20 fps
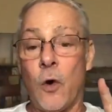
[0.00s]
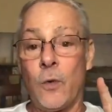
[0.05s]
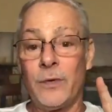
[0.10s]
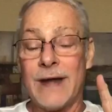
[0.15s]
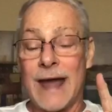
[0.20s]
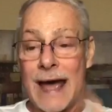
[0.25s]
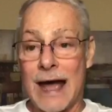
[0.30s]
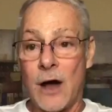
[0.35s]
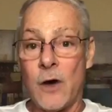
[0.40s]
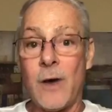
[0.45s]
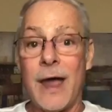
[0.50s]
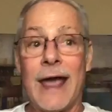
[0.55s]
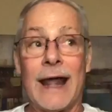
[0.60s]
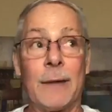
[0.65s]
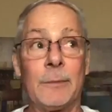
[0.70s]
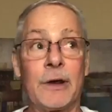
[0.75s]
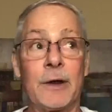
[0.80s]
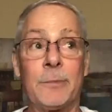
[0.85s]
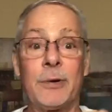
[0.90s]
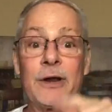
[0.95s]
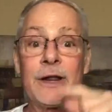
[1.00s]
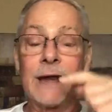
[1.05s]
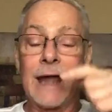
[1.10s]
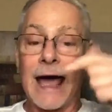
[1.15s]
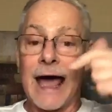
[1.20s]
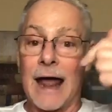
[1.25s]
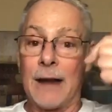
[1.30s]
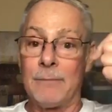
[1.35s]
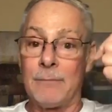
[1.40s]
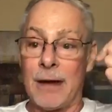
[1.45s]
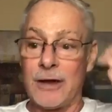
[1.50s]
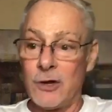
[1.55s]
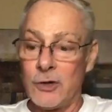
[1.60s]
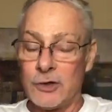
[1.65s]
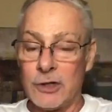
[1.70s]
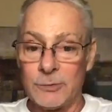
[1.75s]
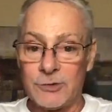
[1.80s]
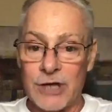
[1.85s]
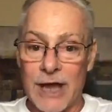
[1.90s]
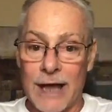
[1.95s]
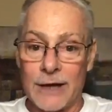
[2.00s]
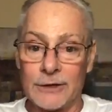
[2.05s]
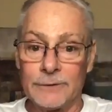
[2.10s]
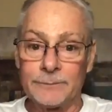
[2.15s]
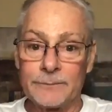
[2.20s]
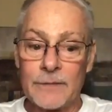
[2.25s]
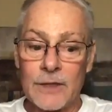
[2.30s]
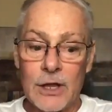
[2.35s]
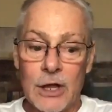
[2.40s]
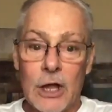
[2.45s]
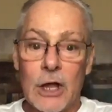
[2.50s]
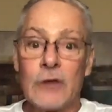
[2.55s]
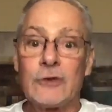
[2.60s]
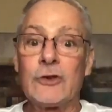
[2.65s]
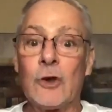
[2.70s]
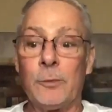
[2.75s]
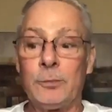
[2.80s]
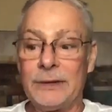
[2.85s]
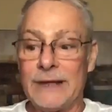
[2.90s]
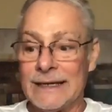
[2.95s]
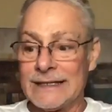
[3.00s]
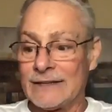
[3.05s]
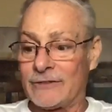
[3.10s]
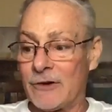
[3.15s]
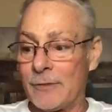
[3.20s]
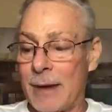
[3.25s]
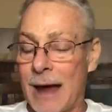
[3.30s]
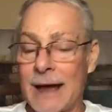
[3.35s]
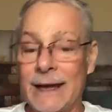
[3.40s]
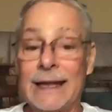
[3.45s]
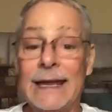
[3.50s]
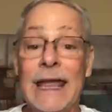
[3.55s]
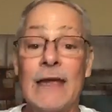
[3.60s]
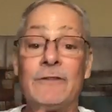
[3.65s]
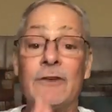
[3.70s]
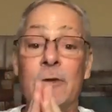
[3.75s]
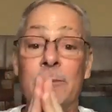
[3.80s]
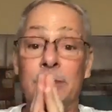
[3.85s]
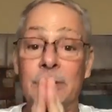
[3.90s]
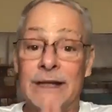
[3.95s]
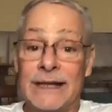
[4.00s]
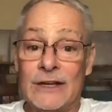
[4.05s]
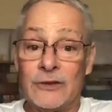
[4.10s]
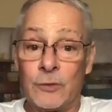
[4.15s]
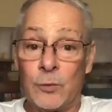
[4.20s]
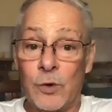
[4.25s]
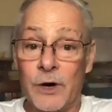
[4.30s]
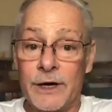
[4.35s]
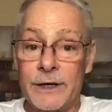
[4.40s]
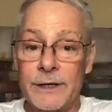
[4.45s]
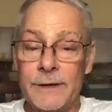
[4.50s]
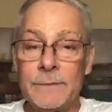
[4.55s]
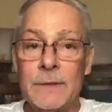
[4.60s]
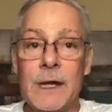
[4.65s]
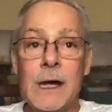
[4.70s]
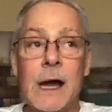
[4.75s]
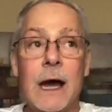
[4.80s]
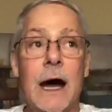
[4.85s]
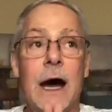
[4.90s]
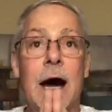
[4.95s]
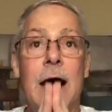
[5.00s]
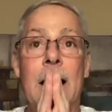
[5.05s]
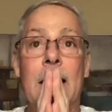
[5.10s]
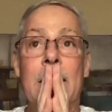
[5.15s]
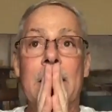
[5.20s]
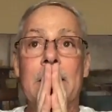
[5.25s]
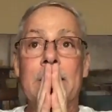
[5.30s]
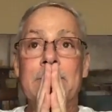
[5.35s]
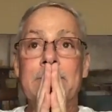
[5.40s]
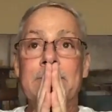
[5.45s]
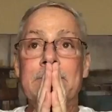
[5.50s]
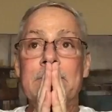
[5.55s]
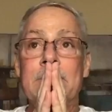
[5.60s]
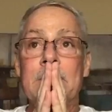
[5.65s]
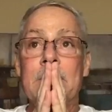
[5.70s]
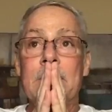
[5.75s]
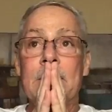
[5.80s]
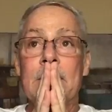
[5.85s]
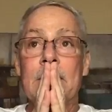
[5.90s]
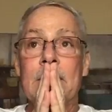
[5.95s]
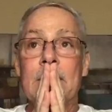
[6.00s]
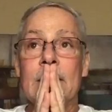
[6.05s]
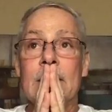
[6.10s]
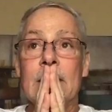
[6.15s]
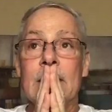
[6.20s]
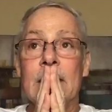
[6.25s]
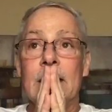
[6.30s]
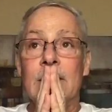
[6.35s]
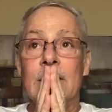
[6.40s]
I will go now and I'm going to put it on my YouTube channel. So please, everybody, if you please would,